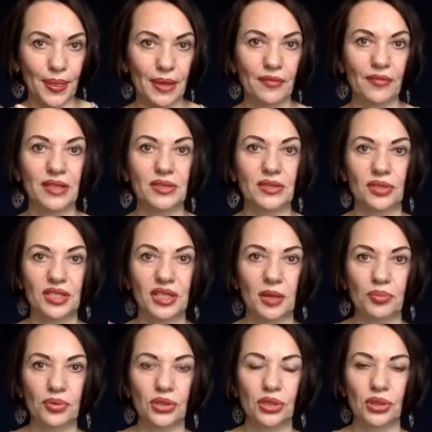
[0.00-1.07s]
When there is
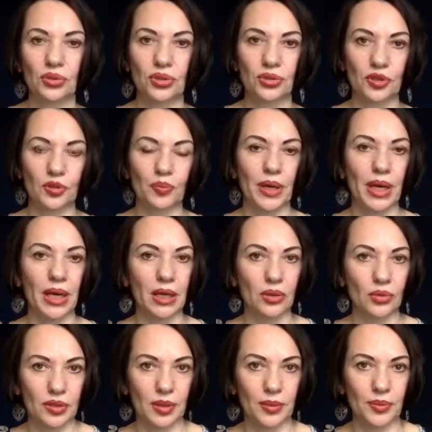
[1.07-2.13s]
temperature, there is pain or
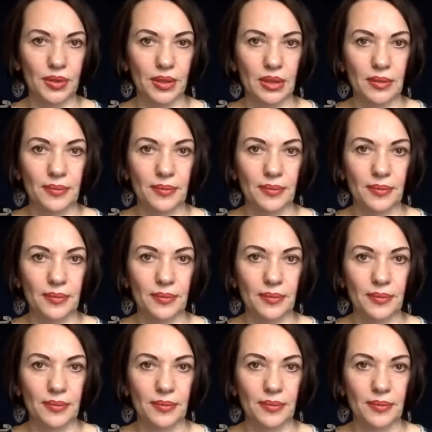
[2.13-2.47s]
something.